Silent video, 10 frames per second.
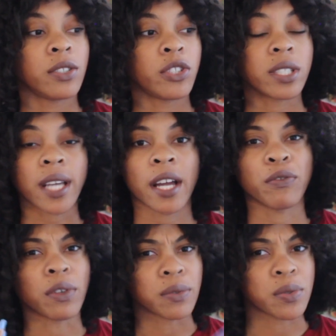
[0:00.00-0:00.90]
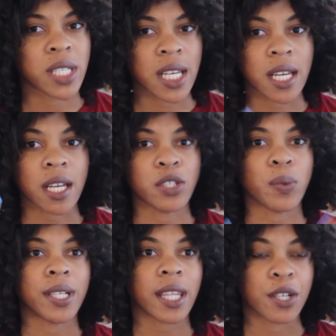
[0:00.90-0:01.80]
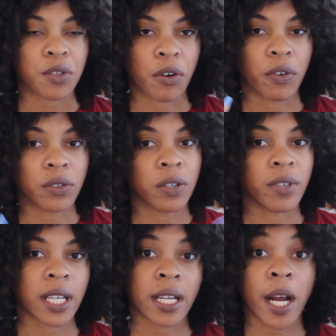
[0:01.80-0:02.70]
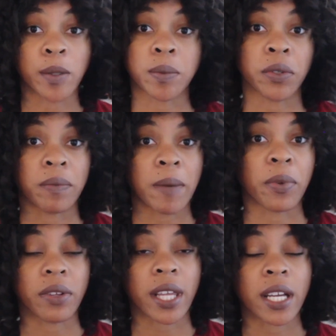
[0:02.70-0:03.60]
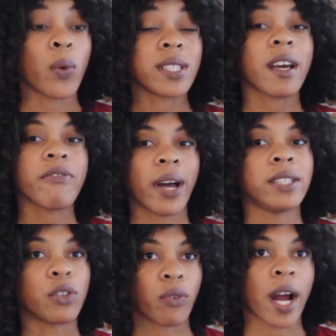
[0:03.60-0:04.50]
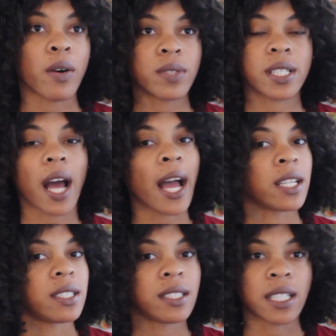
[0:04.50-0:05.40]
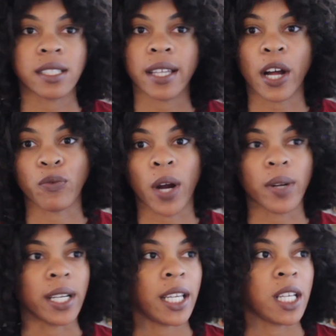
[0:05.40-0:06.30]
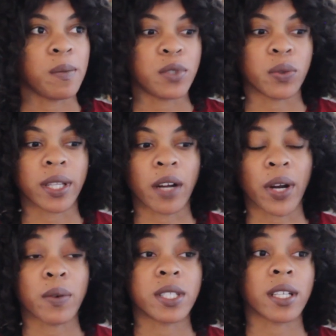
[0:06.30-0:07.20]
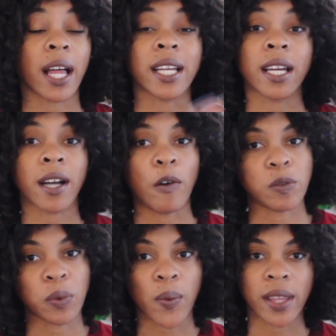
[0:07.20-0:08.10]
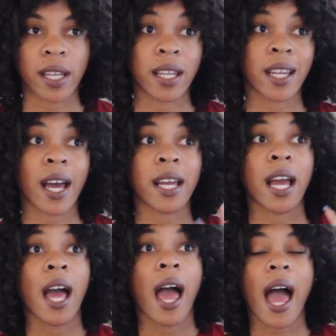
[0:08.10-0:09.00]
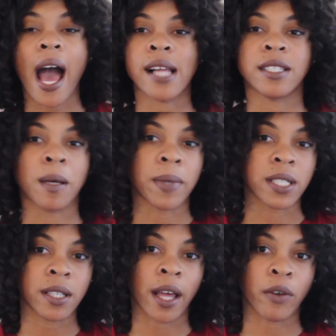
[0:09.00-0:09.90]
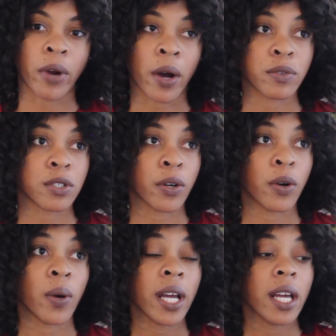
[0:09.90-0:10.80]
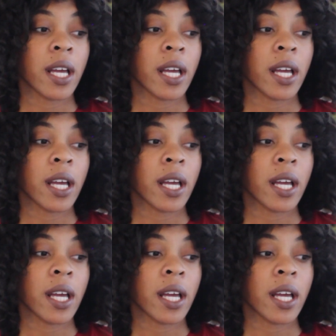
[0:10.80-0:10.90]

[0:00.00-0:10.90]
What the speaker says: just kind of a routine, doing things over and over again. It helps me remember things. Once I find a route, I stick to that route and keep doing that route until I get comfortable with it, and then I add something to that route. So